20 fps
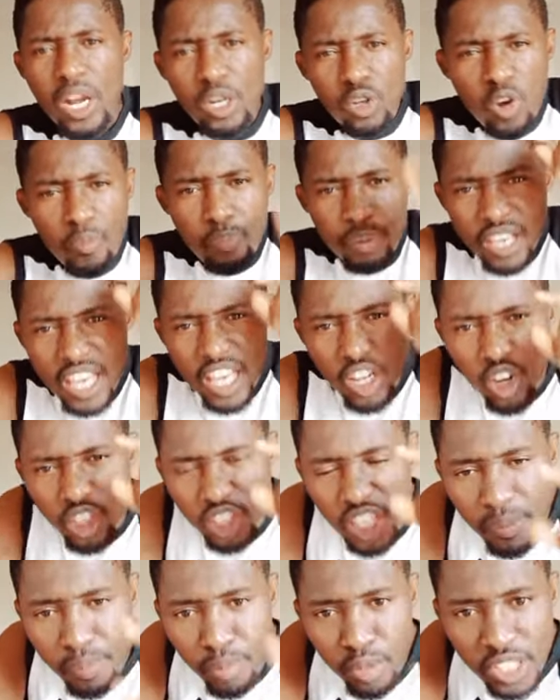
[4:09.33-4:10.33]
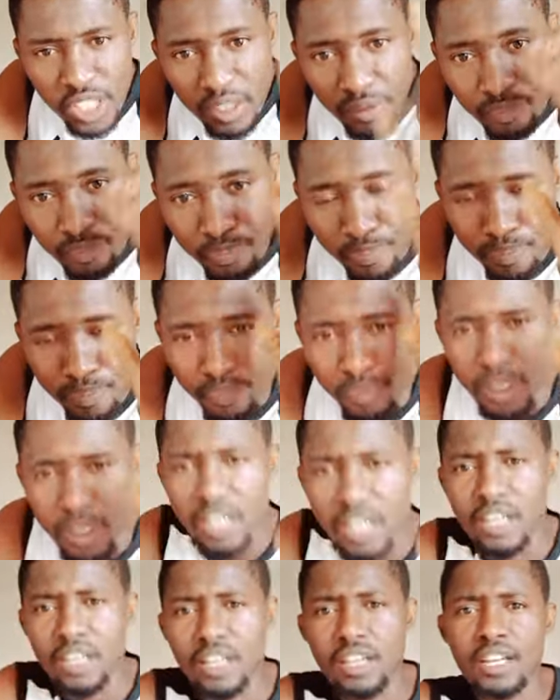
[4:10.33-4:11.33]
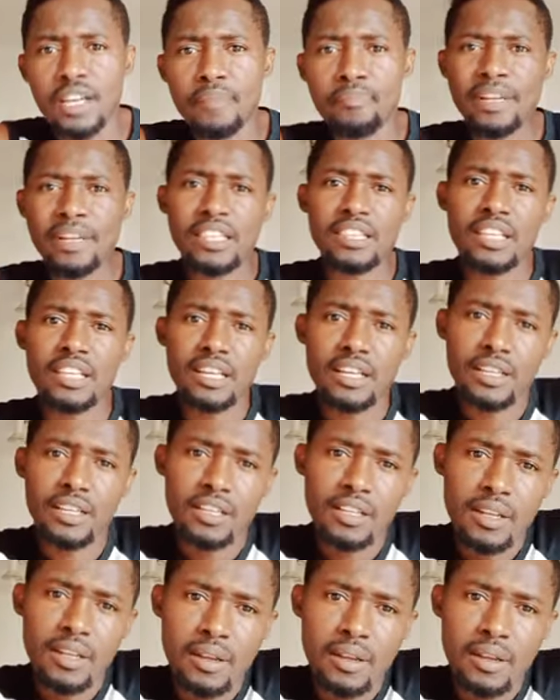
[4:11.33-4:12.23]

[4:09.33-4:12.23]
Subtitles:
Why not be a contributing partner?